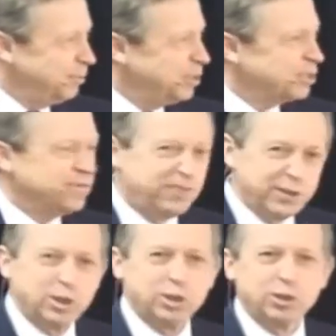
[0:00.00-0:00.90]
Deming's a
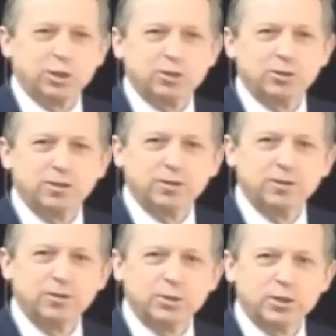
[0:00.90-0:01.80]
physicist
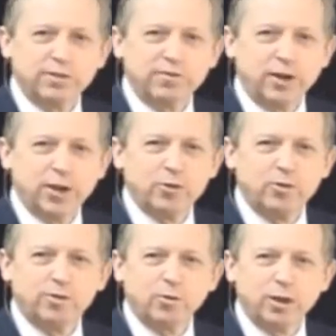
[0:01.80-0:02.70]
who is the
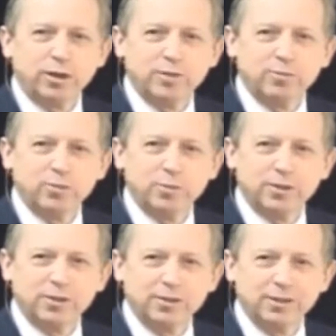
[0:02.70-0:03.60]
father of quality
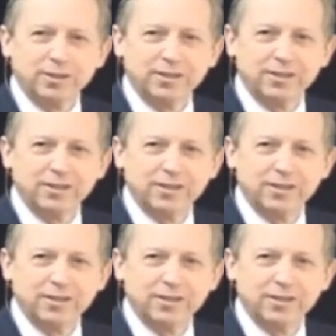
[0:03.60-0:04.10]
improvement theory.